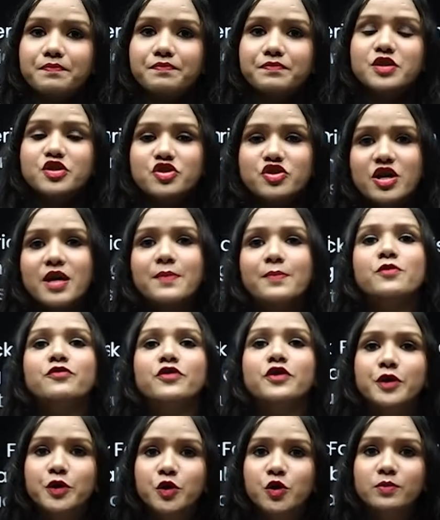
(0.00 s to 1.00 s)
the shape of a
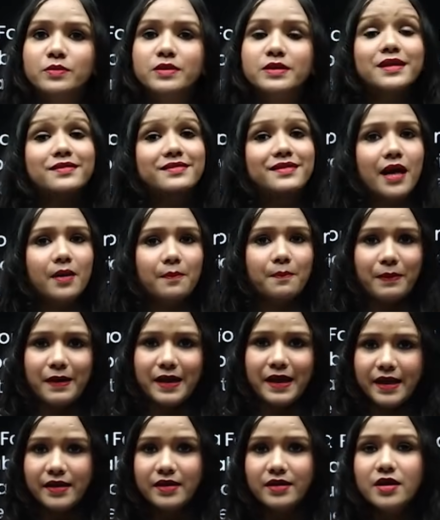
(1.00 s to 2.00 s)
human, and that
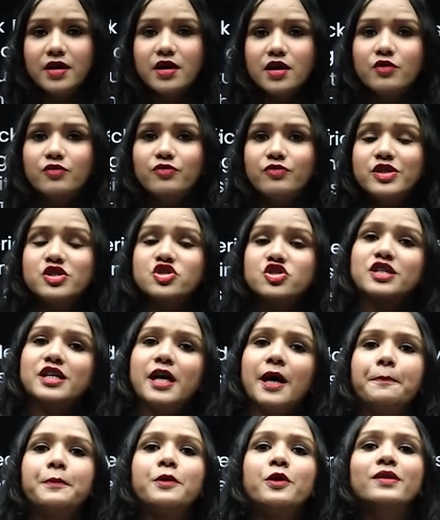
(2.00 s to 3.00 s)
plane which
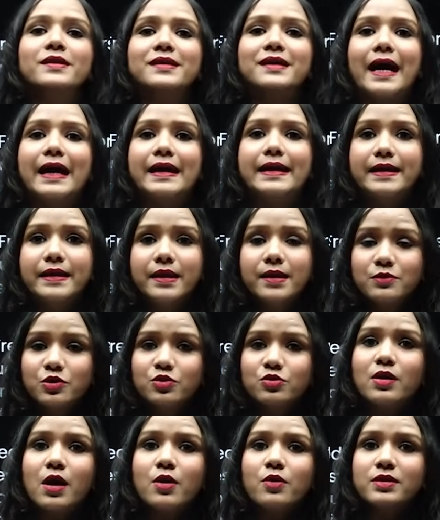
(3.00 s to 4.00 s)
kept on guiding him
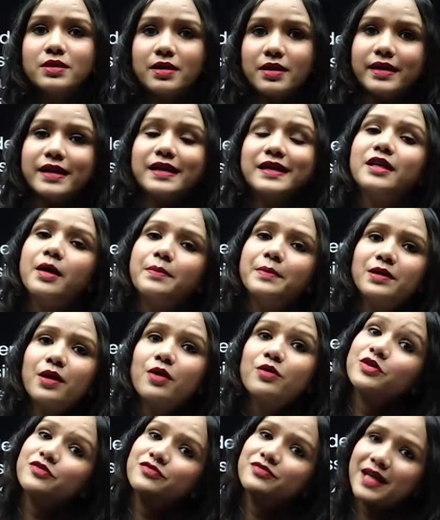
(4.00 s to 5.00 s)
throughout in coming out
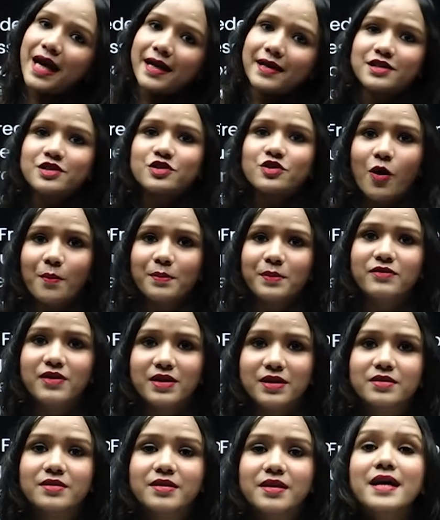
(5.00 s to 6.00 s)
of that stormy
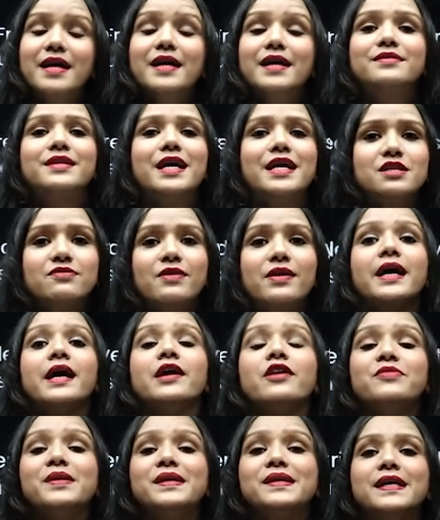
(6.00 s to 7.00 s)
weather. That's why I have
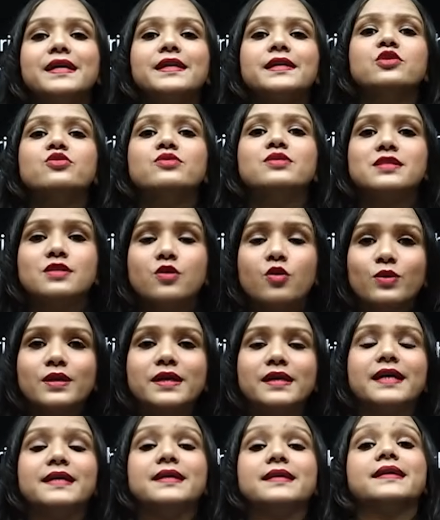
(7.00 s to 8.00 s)
been telling you this quote
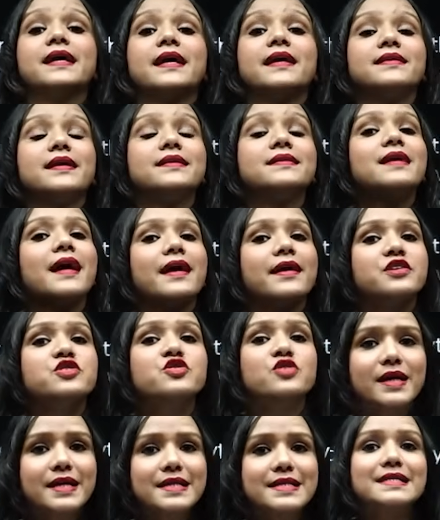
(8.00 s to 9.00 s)
again and again, that courage
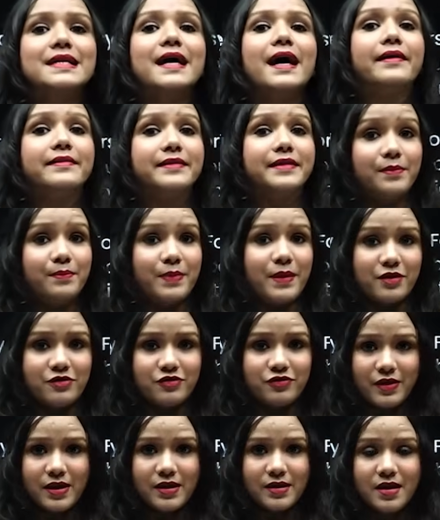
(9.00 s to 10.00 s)
is guided by
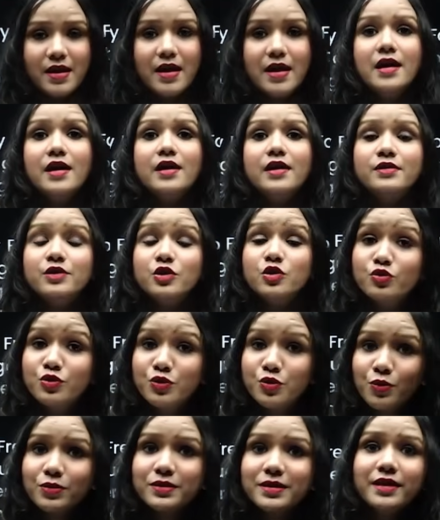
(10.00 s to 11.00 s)
faith. You
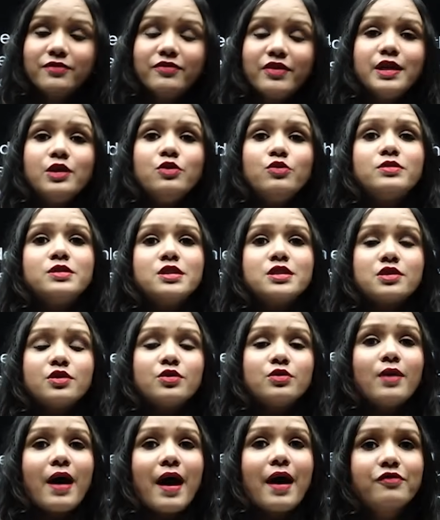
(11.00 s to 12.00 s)
know that when you just,
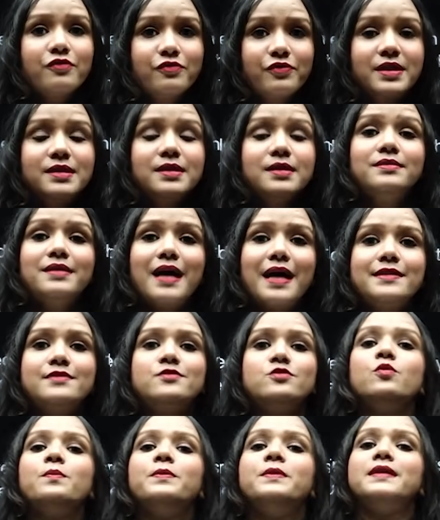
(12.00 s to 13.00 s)
have faith in that
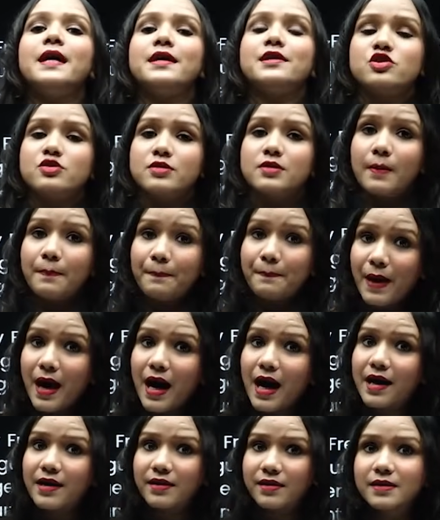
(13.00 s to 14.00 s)
supernatural
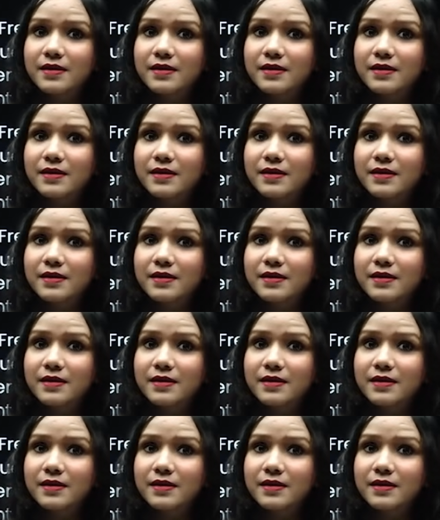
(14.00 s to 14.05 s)
power,